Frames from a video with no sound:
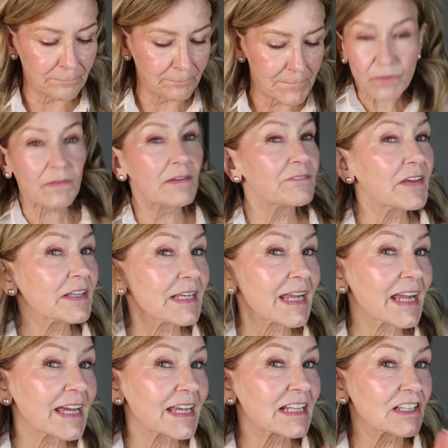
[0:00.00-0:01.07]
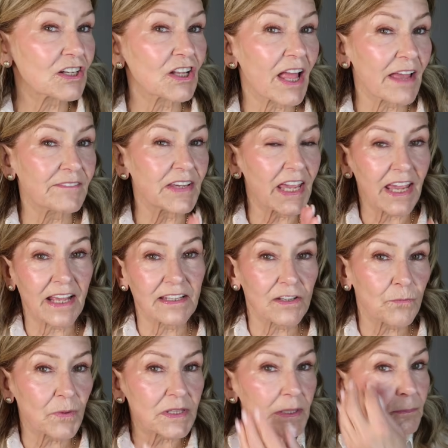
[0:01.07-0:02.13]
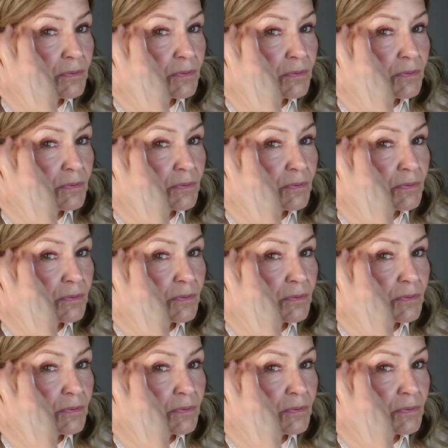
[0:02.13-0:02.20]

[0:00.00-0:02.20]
So if I feel like I got a little heavy-handed with the